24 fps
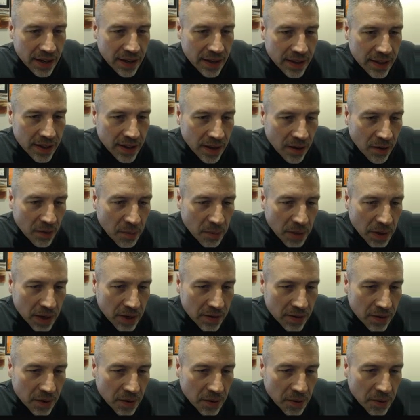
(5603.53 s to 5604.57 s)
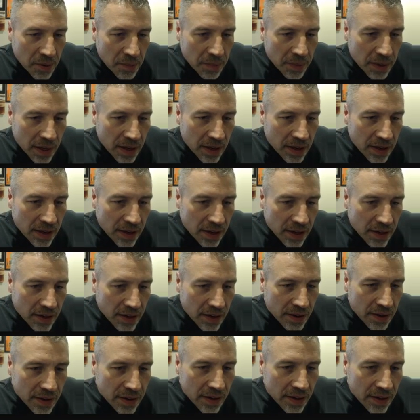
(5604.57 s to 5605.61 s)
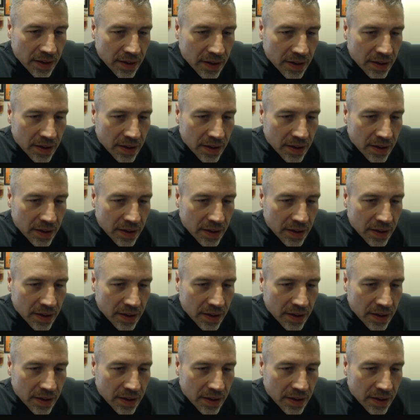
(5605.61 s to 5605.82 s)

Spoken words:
I think everybody's going to bed now, huh?